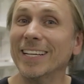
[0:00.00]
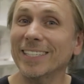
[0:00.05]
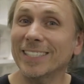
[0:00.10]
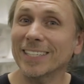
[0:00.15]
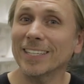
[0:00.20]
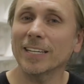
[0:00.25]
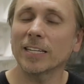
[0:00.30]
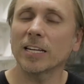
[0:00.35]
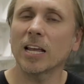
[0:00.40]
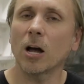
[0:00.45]

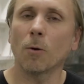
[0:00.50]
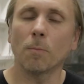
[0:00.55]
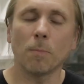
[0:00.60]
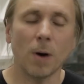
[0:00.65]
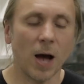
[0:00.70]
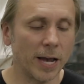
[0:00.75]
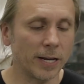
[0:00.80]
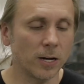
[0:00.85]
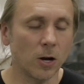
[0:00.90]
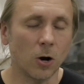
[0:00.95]
isn't an
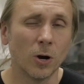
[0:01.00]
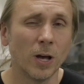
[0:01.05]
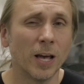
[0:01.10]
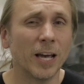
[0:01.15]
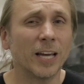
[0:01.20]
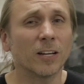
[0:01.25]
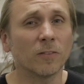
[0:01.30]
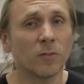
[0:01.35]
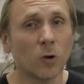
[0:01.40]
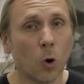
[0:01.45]
albino.
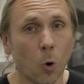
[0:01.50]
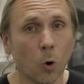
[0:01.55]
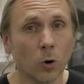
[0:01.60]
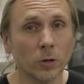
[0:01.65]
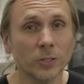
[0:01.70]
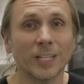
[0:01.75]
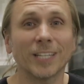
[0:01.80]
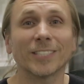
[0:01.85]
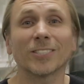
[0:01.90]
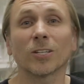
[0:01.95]
And of
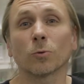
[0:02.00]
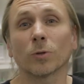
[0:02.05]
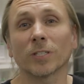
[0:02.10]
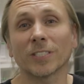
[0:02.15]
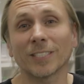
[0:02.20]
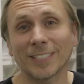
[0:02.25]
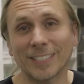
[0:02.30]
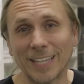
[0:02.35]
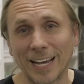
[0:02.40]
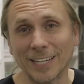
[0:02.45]
course, it's a
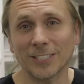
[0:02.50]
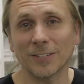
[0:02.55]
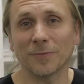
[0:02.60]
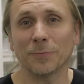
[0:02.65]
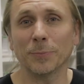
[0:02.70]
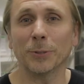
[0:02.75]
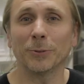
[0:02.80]
recessive